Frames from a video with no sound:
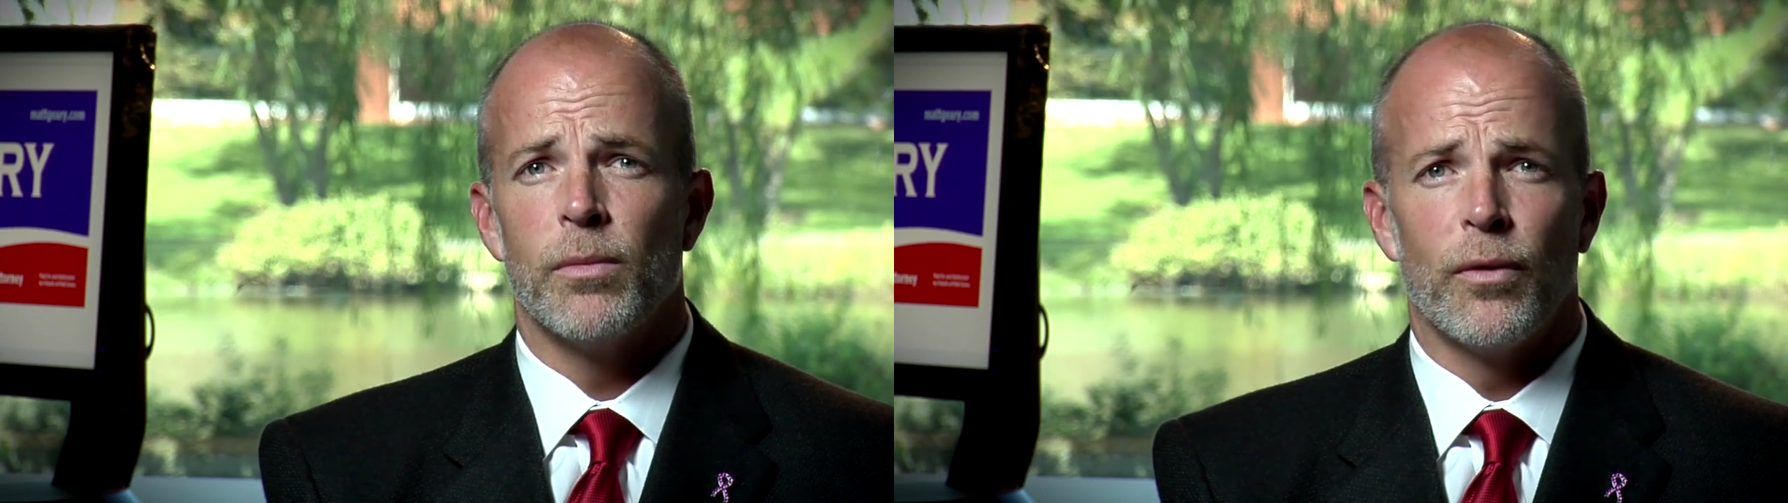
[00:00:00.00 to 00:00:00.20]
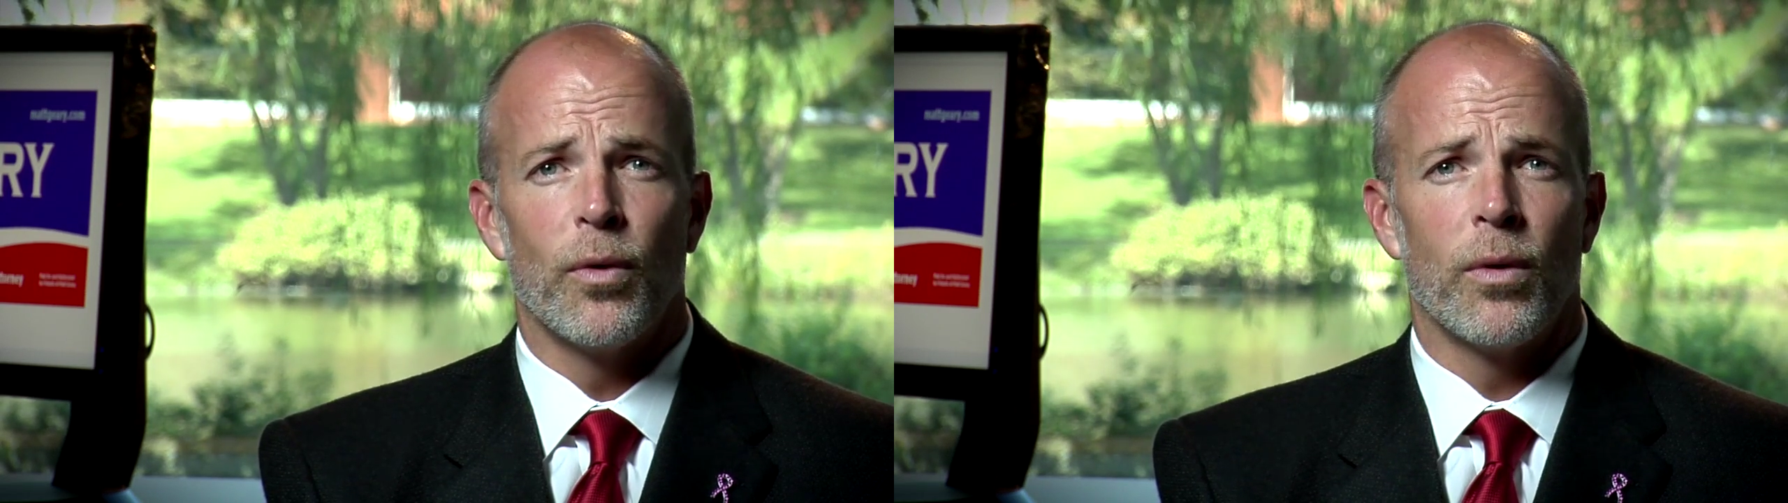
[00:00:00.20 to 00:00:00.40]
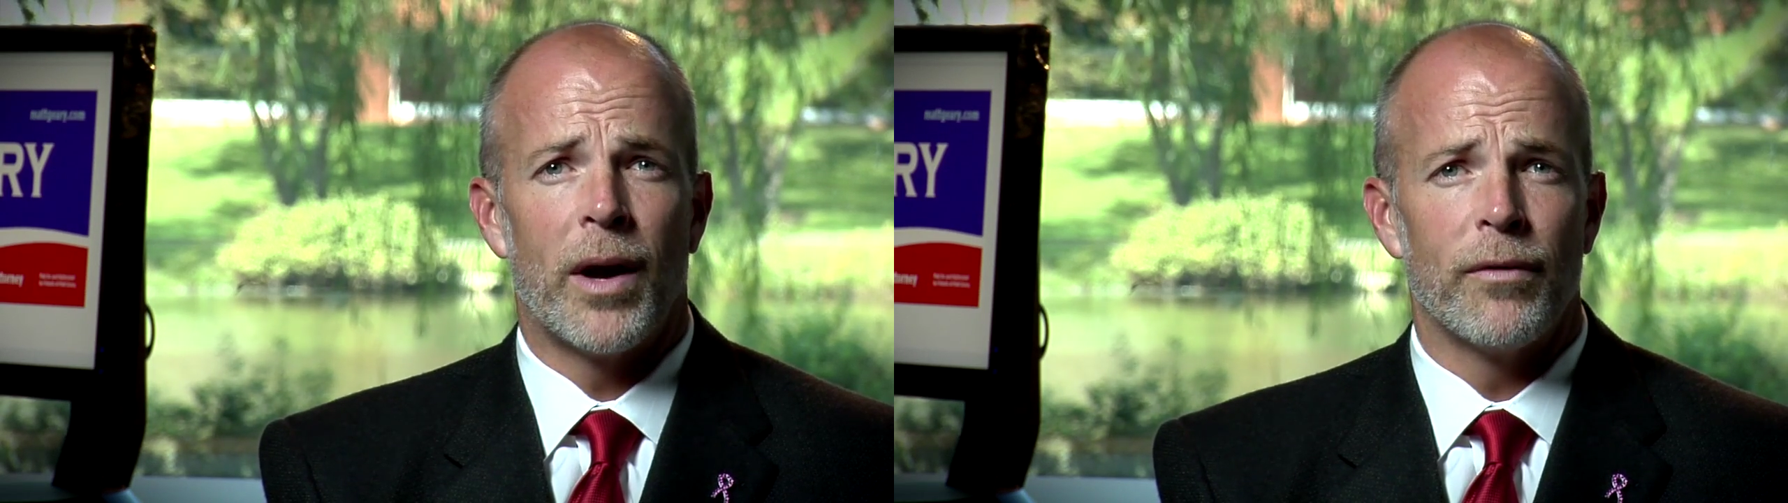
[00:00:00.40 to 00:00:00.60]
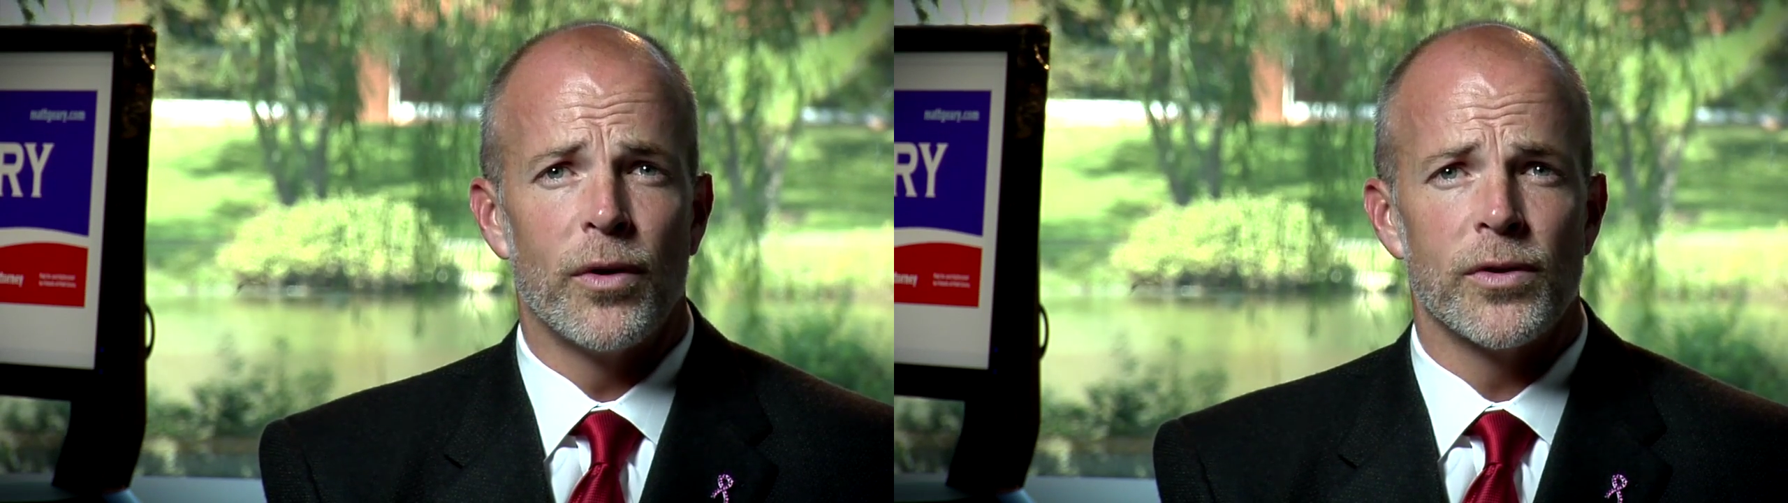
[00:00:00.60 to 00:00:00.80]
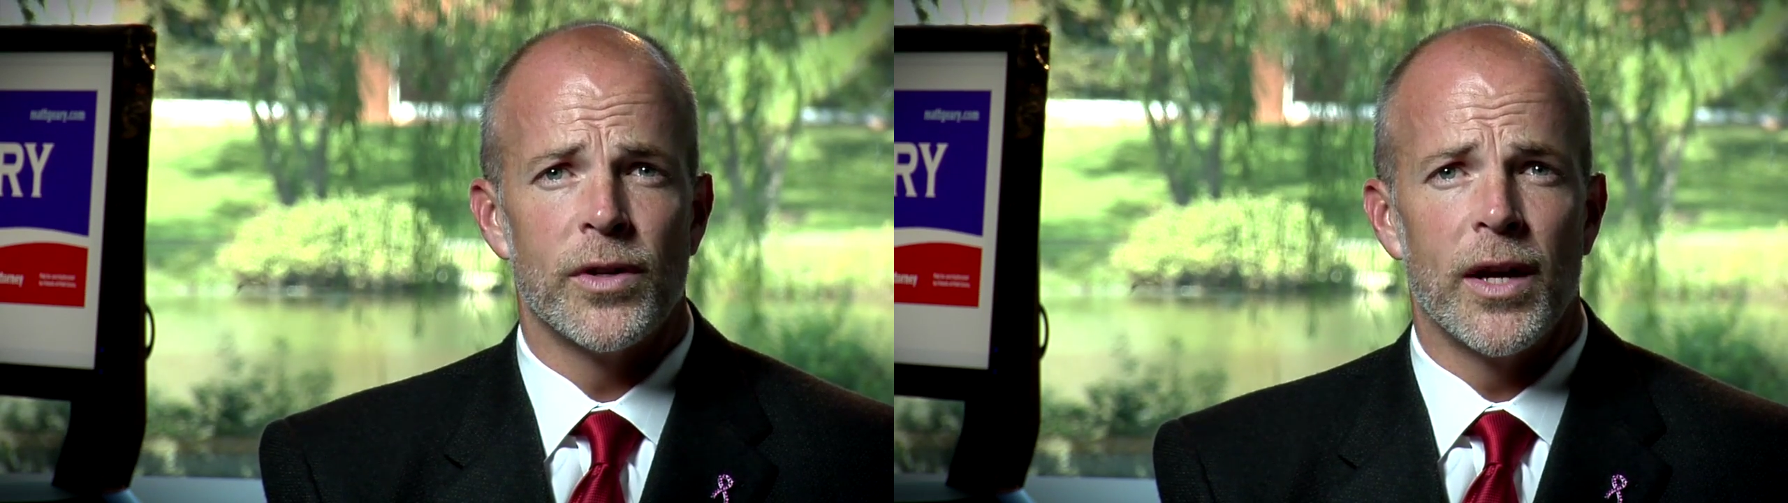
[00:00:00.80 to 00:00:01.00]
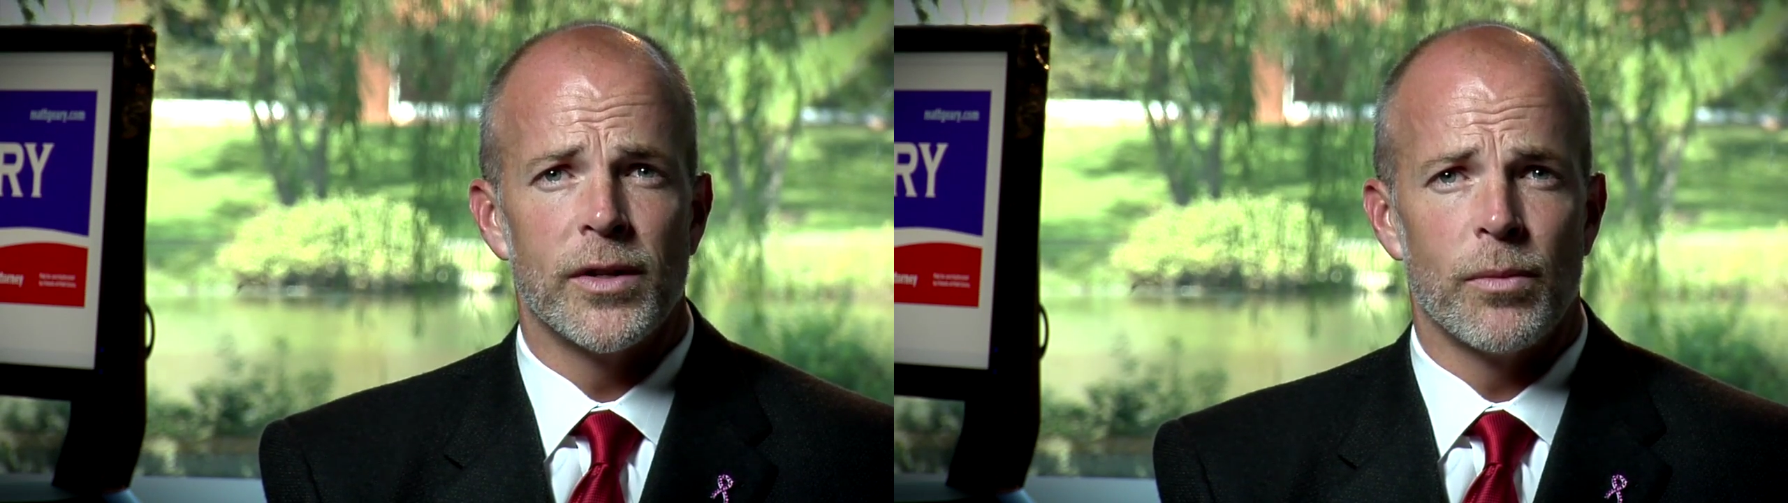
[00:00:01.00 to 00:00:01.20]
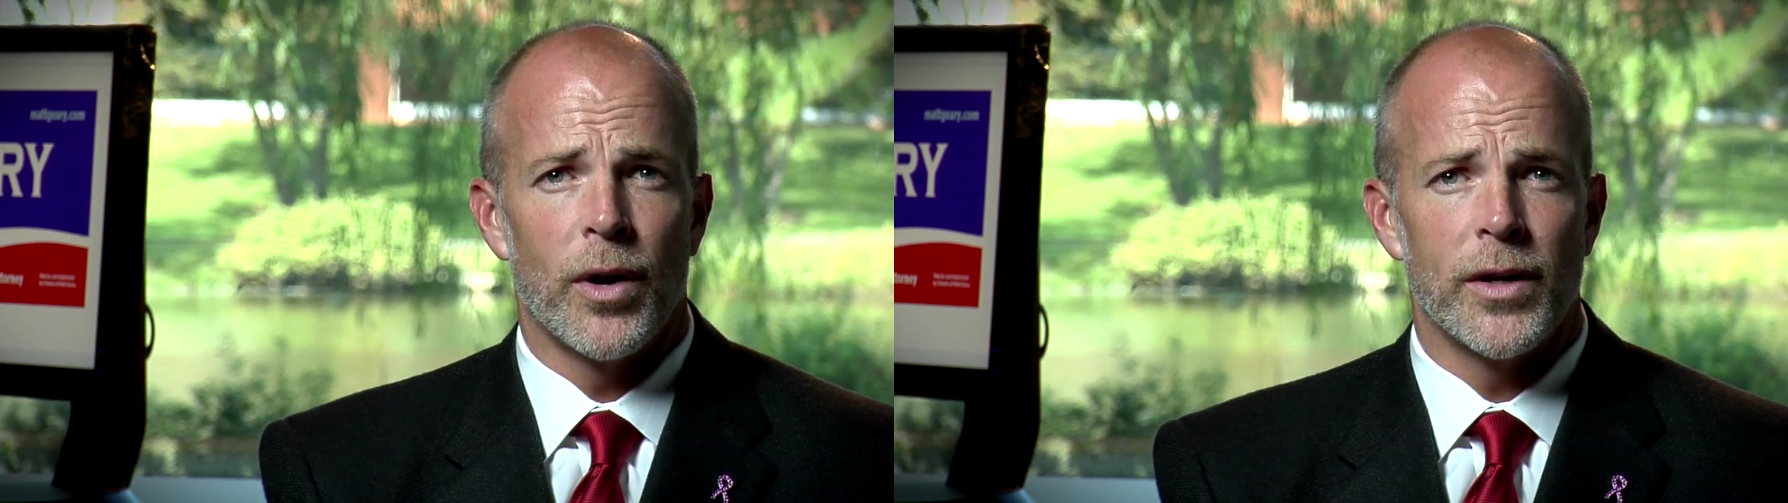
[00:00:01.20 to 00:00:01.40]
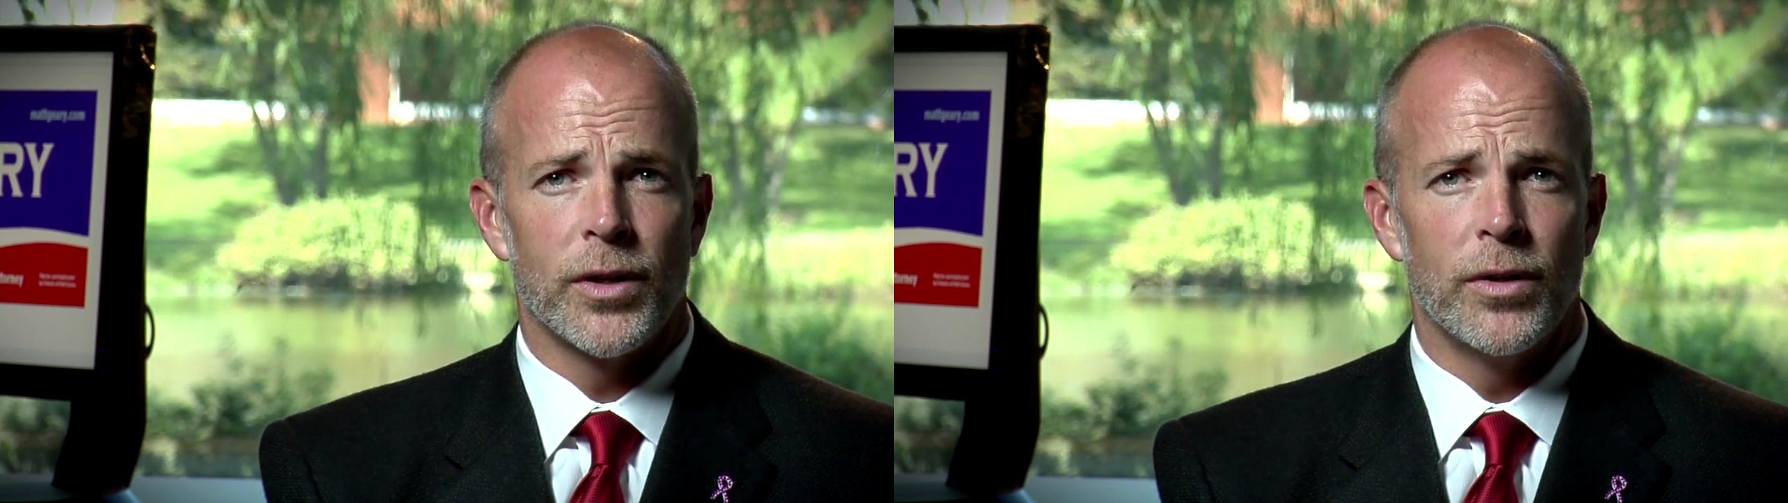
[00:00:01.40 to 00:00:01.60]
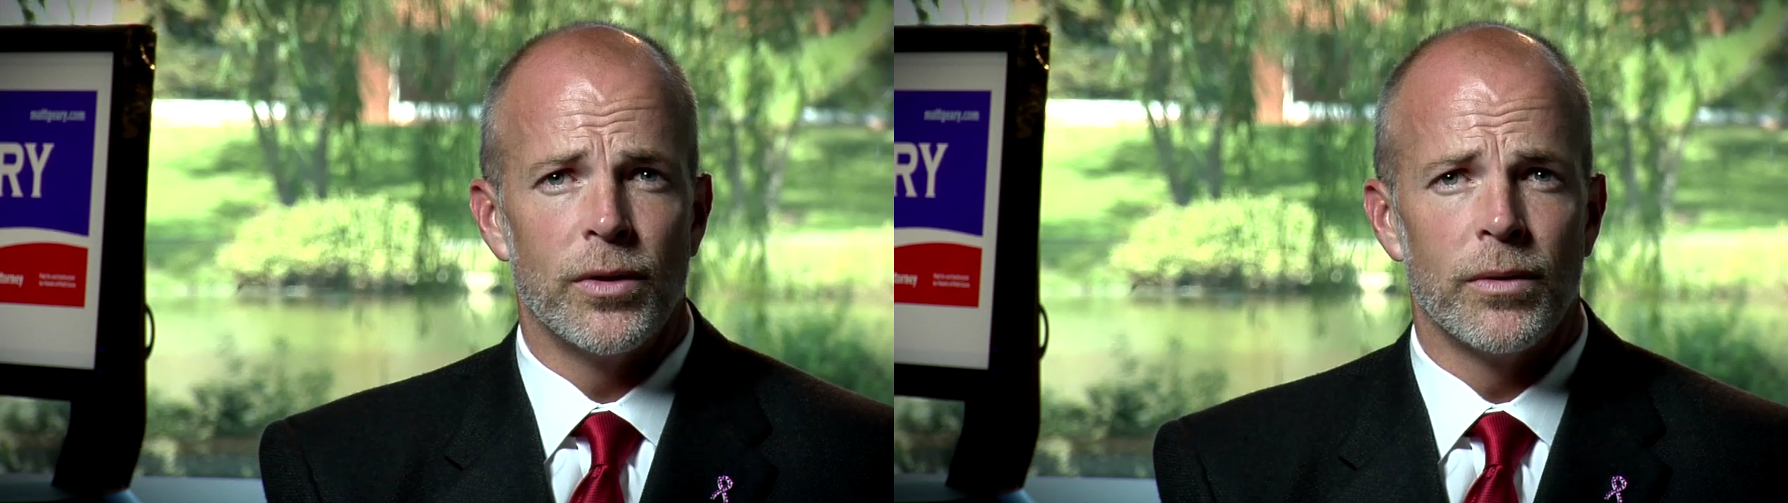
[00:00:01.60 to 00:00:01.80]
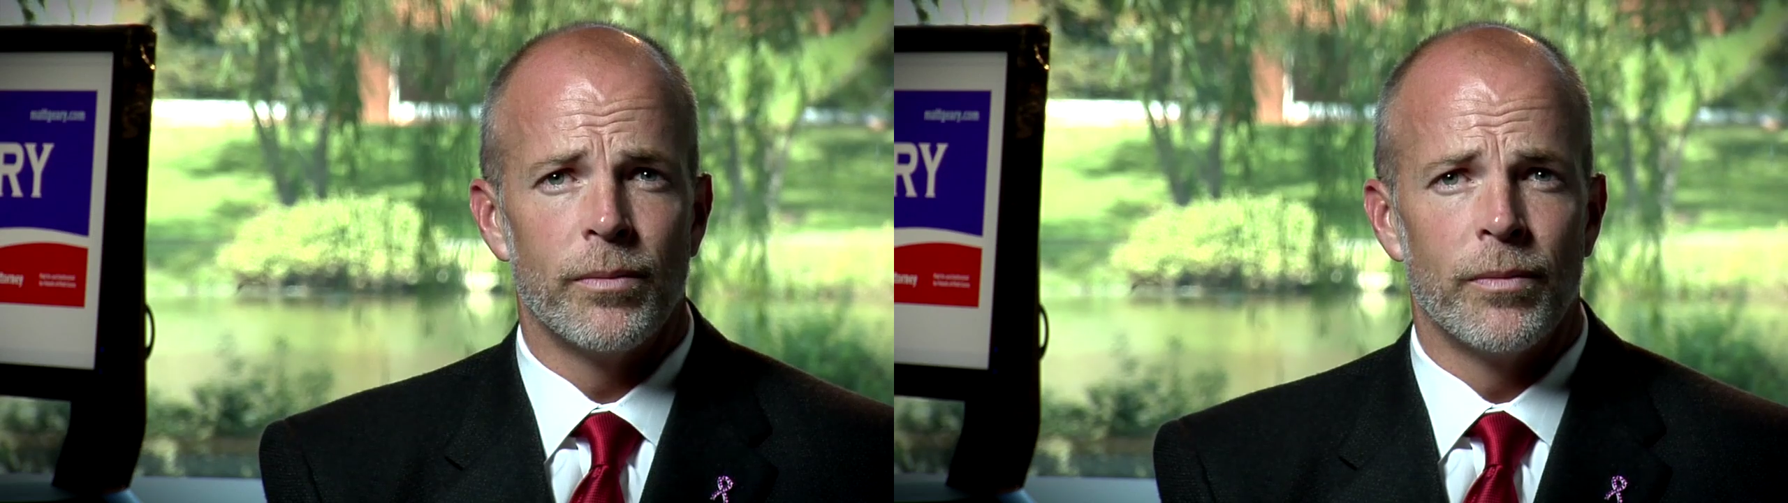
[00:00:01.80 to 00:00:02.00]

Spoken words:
before my first day as a prosecutor,